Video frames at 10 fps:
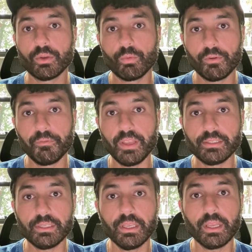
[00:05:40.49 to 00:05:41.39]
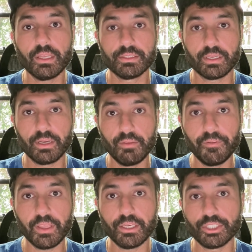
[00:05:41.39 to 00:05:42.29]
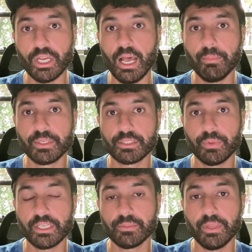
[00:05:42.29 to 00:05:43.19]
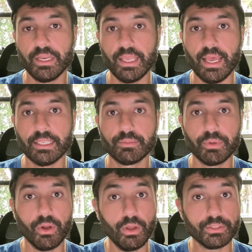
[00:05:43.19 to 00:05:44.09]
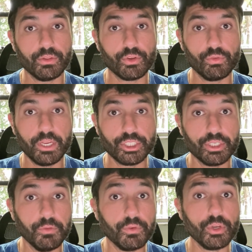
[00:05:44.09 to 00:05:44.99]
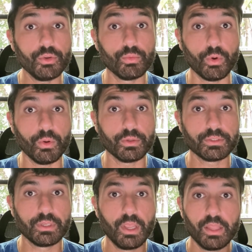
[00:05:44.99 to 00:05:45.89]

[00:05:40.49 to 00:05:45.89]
We're facing significant job displacement, yes, but also the creation of new roles.